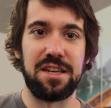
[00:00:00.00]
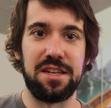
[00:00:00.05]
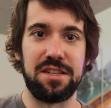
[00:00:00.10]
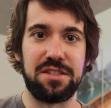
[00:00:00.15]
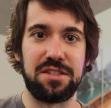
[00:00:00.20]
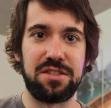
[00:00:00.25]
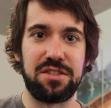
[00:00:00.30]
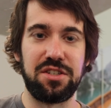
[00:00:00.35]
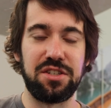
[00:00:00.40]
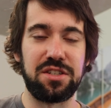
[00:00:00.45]

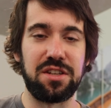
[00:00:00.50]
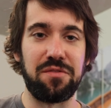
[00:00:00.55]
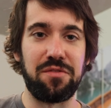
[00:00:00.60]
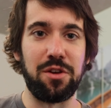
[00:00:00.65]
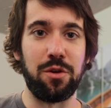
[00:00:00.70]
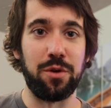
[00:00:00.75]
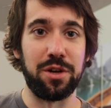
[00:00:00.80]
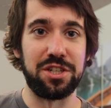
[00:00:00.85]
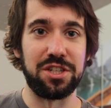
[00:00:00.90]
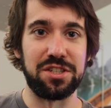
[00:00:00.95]
it's just a
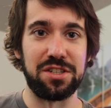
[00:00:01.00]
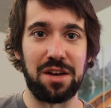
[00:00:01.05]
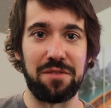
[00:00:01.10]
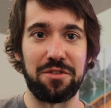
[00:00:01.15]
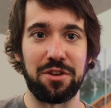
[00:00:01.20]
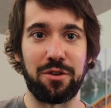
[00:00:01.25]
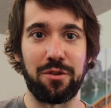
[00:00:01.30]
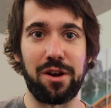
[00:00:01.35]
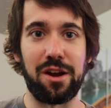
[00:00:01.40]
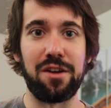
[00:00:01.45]
few inches off
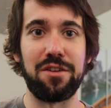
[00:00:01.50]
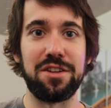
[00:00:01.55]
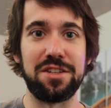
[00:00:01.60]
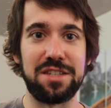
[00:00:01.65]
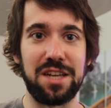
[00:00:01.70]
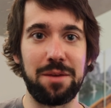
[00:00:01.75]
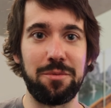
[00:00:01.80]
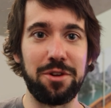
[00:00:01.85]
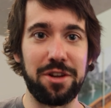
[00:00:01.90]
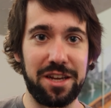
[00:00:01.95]
the ground,
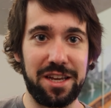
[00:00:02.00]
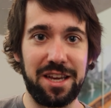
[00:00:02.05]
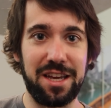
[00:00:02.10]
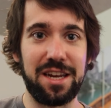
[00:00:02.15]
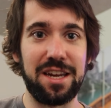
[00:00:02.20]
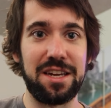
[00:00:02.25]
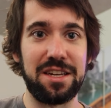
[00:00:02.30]
it's able to get